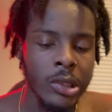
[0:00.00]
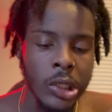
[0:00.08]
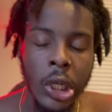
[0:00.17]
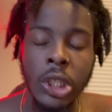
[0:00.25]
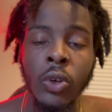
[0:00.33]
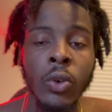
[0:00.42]

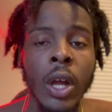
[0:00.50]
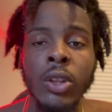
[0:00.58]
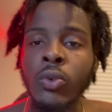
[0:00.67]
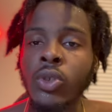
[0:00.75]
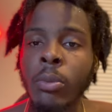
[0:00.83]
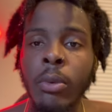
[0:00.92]
Y'all do
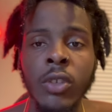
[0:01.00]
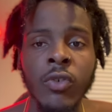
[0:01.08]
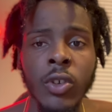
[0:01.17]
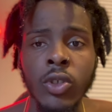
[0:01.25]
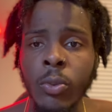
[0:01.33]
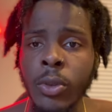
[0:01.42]
so much for
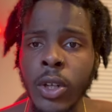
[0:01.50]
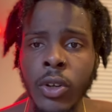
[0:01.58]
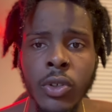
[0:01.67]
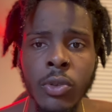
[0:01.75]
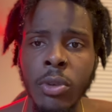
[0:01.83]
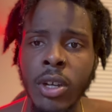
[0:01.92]
us over the
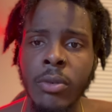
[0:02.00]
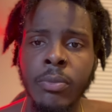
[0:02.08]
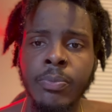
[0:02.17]
years, man.